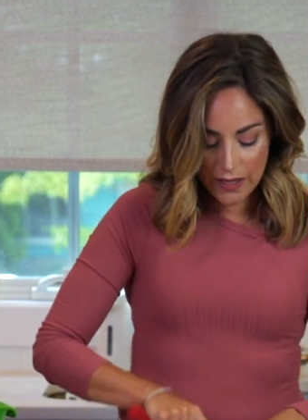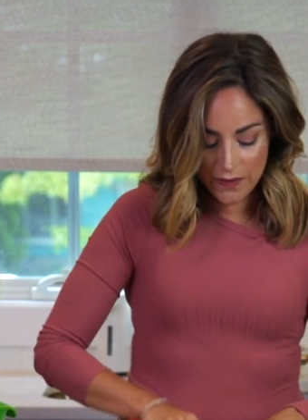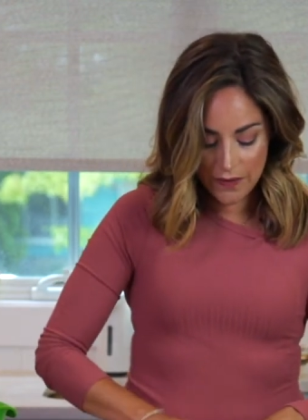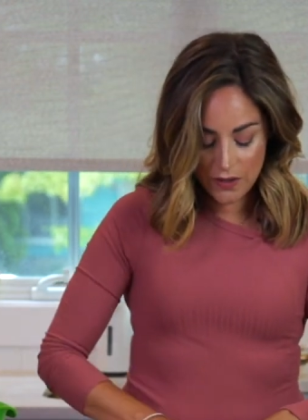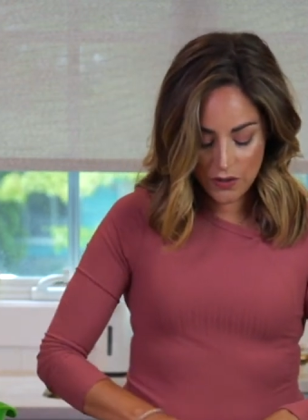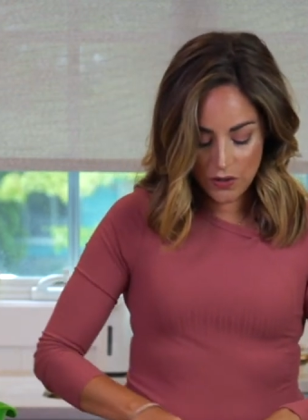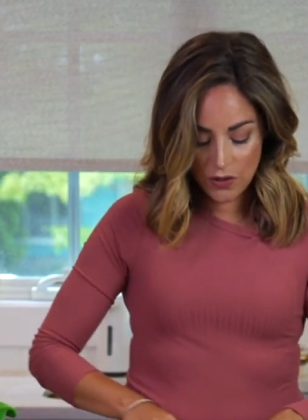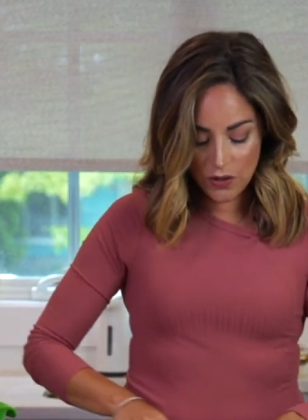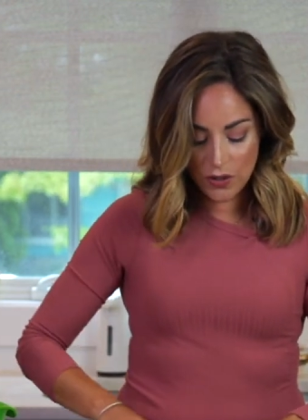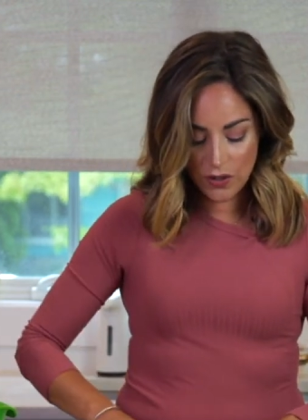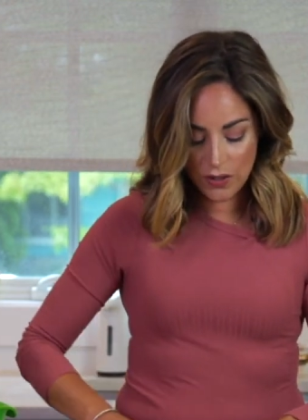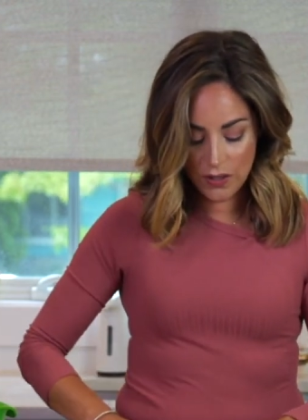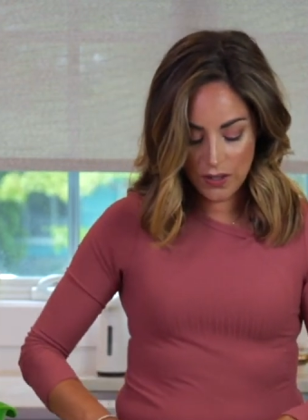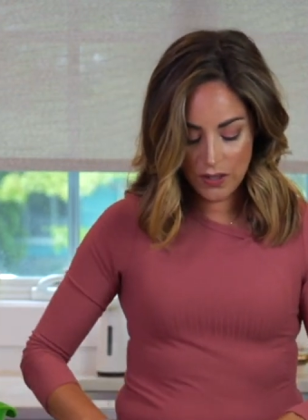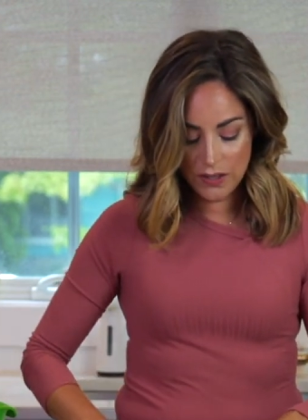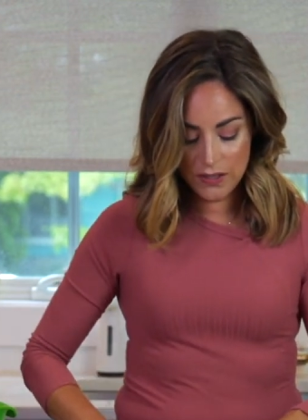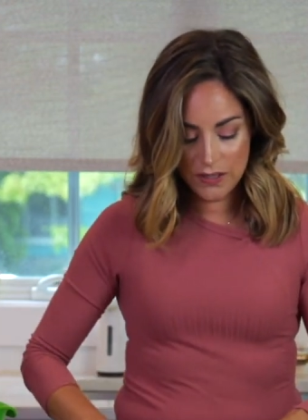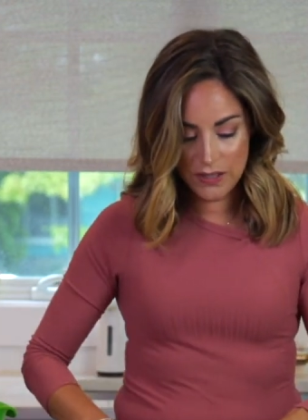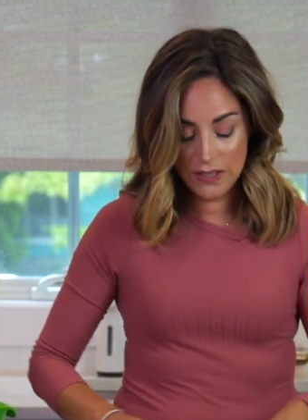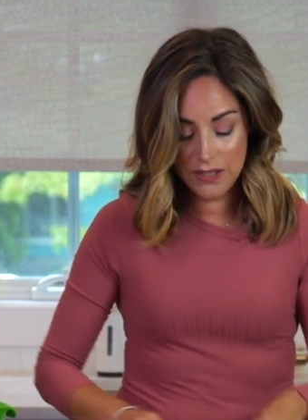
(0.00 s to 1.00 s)
and then you're
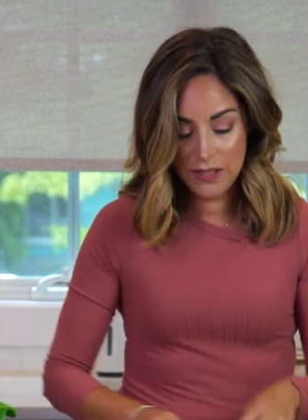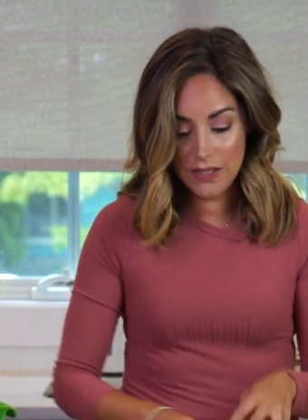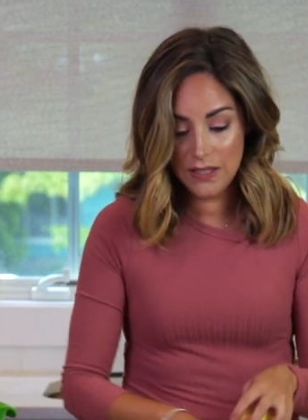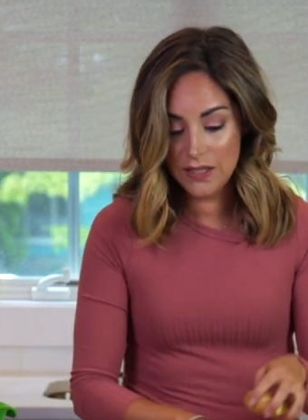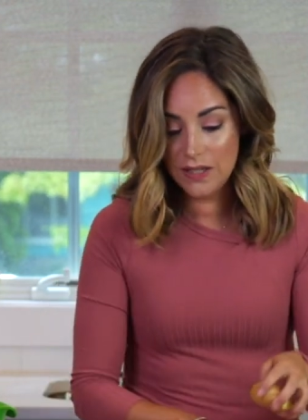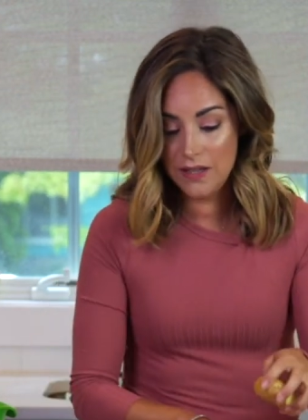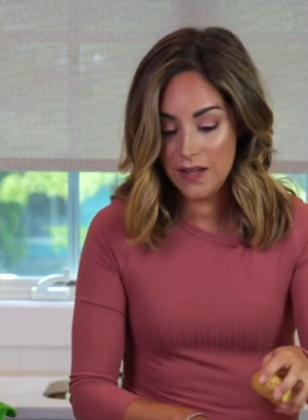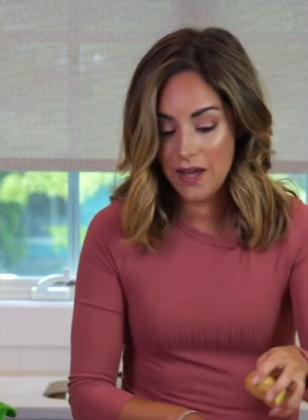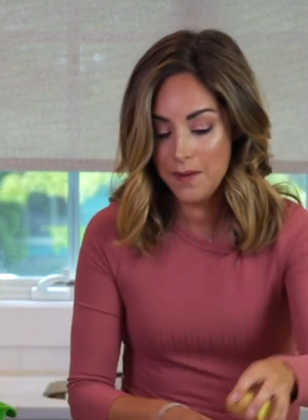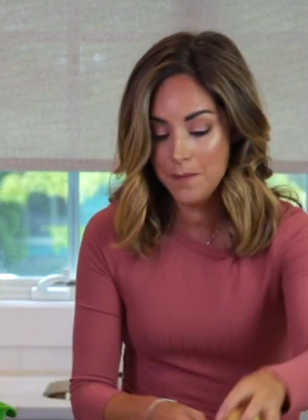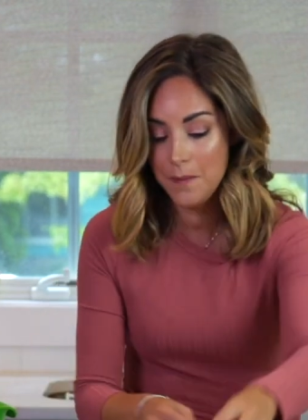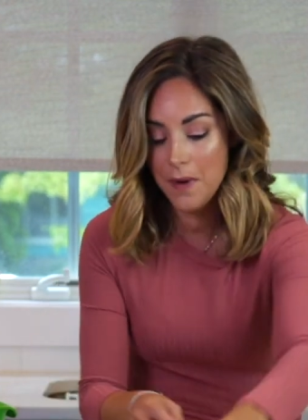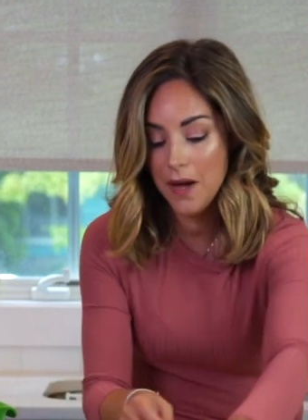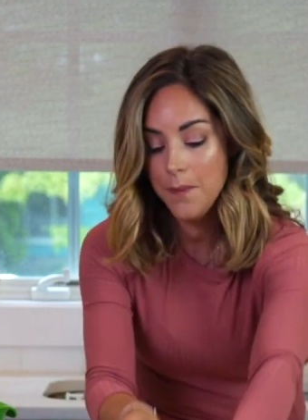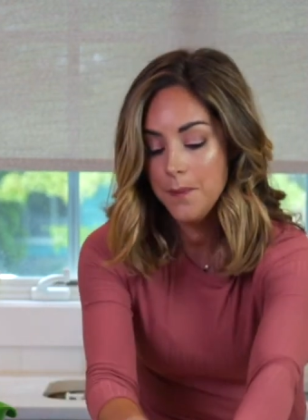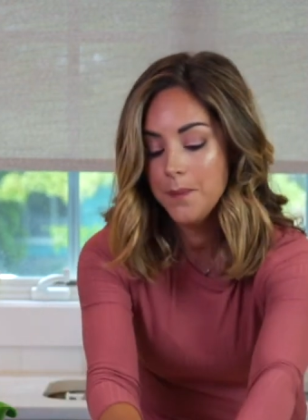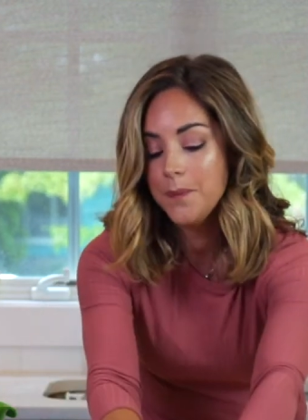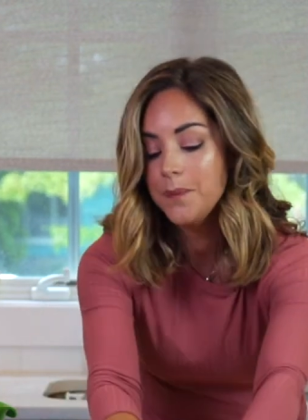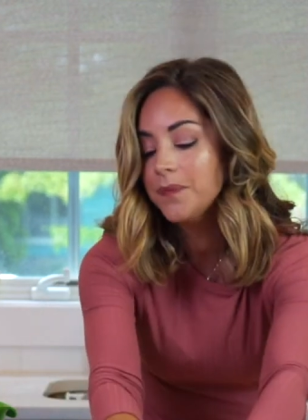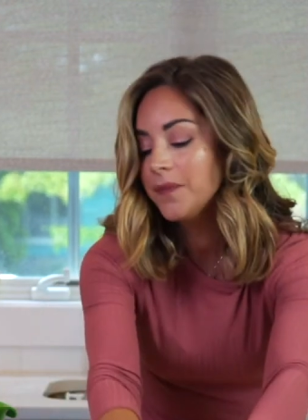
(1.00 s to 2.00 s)
gonna season them
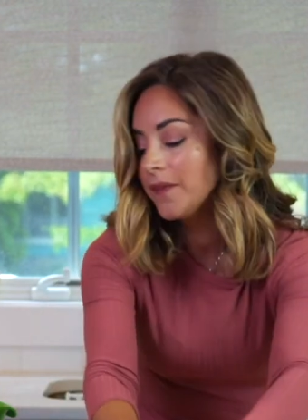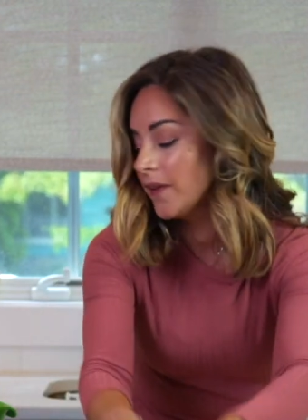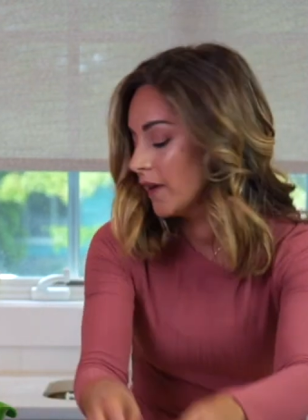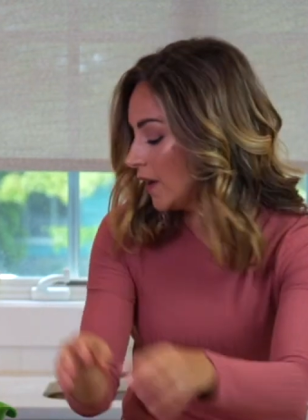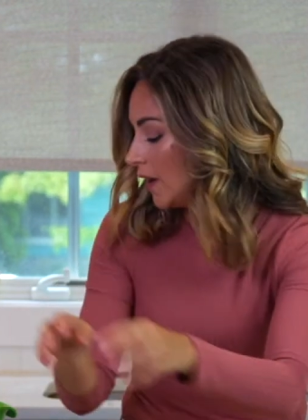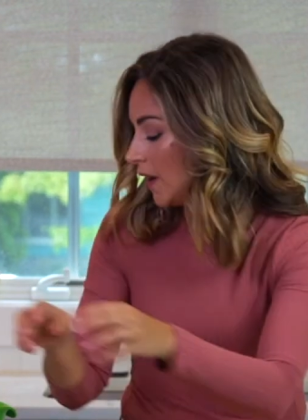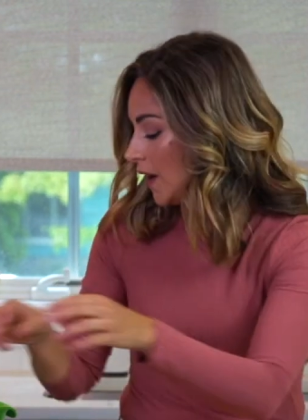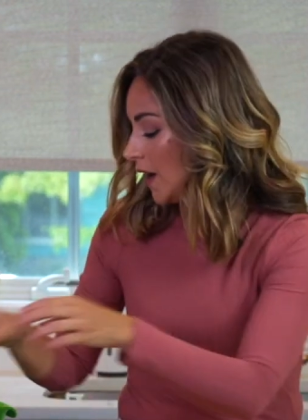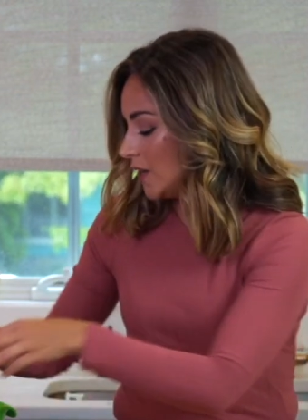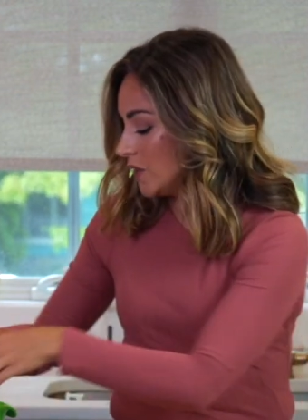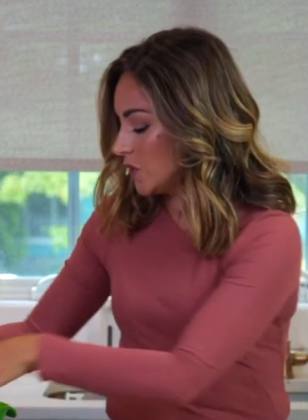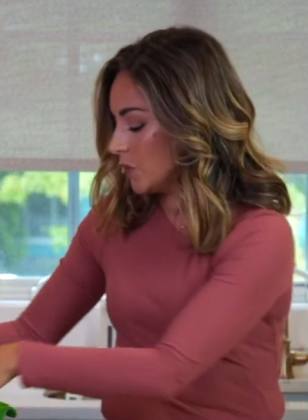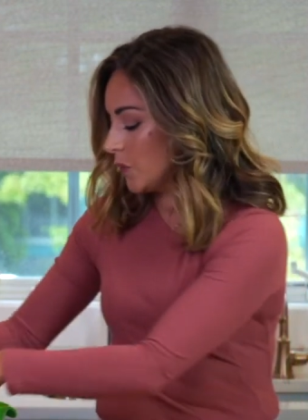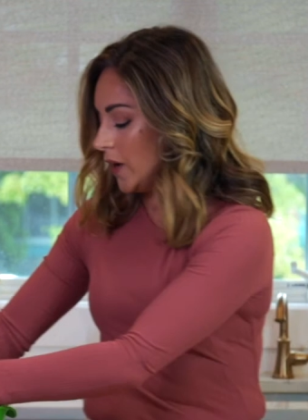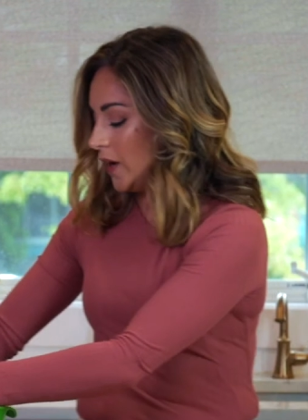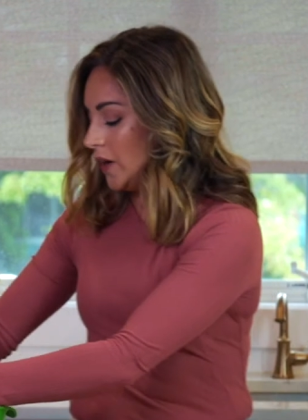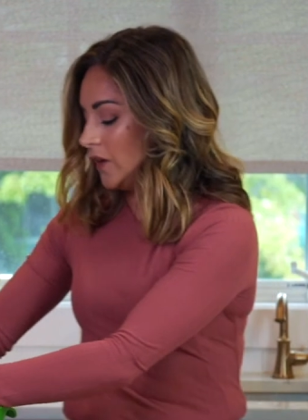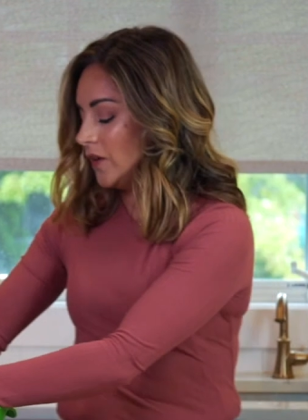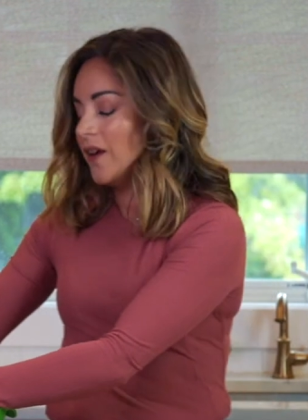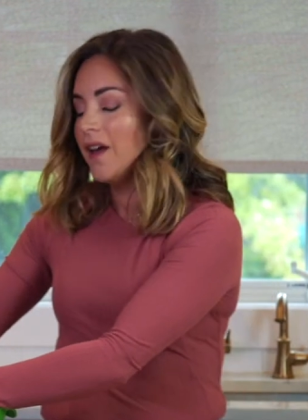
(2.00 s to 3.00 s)
up as
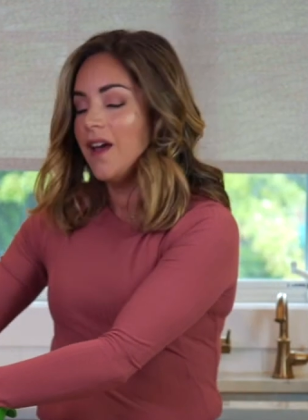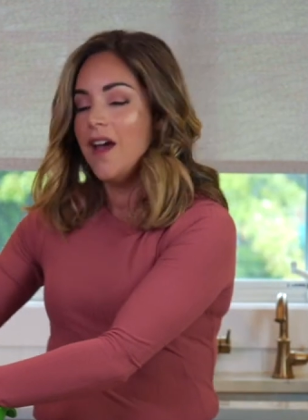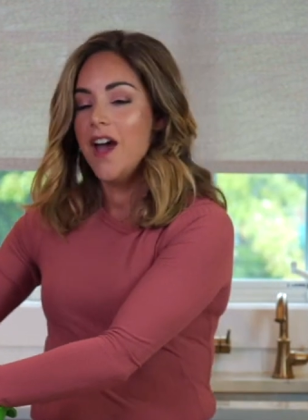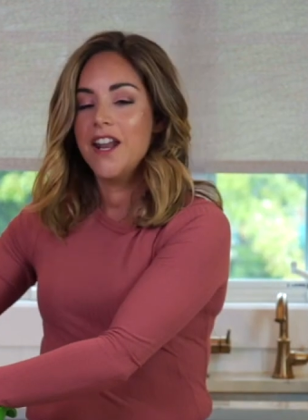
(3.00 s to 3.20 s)
well.